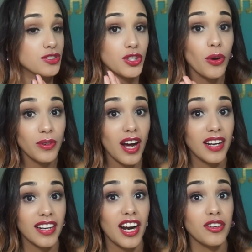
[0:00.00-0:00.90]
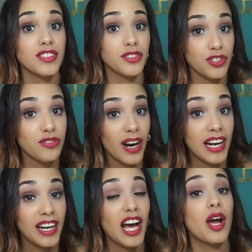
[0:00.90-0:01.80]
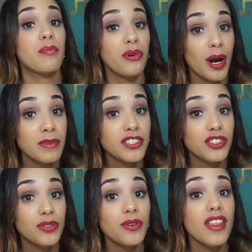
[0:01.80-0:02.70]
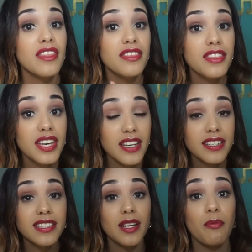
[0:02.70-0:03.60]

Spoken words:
don't knock it out till you try it. I promise you, this